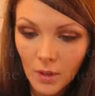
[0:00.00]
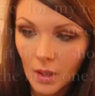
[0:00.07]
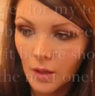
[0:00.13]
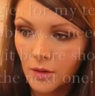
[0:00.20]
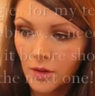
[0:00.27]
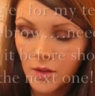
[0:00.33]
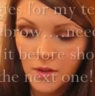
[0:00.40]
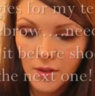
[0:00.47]
I'll
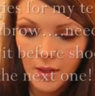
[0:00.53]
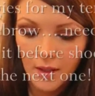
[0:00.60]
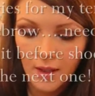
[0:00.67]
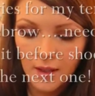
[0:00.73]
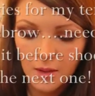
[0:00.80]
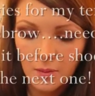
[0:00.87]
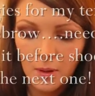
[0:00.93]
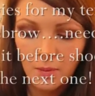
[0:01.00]
just
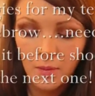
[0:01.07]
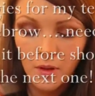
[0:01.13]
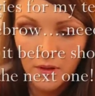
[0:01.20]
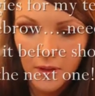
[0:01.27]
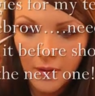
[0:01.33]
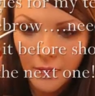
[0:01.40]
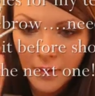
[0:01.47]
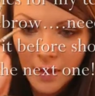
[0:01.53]
add a bit more
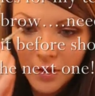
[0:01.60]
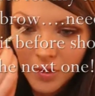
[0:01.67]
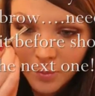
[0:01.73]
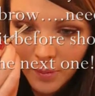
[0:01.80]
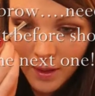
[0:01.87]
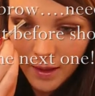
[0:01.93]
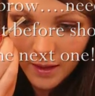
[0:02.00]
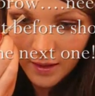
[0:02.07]
definition
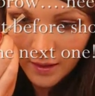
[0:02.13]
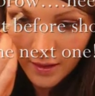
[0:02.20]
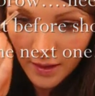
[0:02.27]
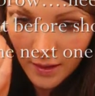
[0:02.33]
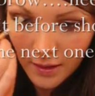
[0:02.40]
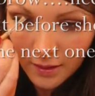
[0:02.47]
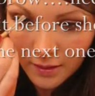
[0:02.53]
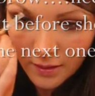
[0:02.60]
back in
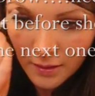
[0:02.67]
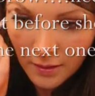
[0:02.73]
there.